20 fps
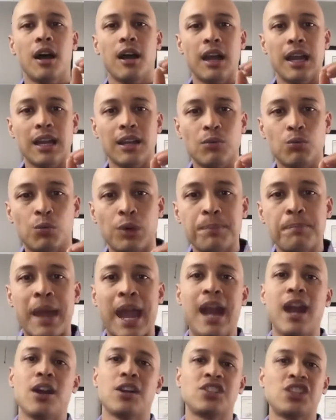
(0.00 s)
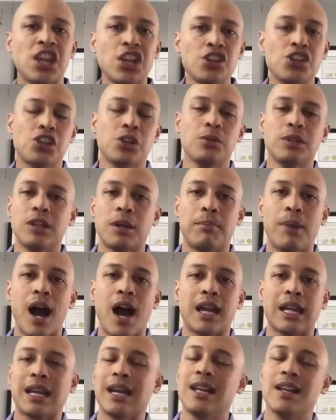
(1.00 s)
and repair tissue in their
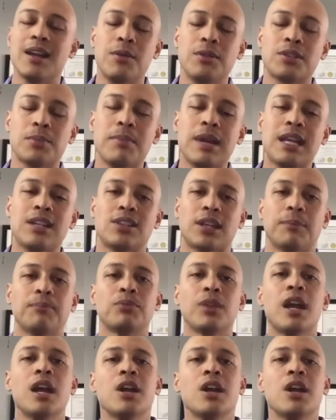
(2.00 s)
body. It was amazing.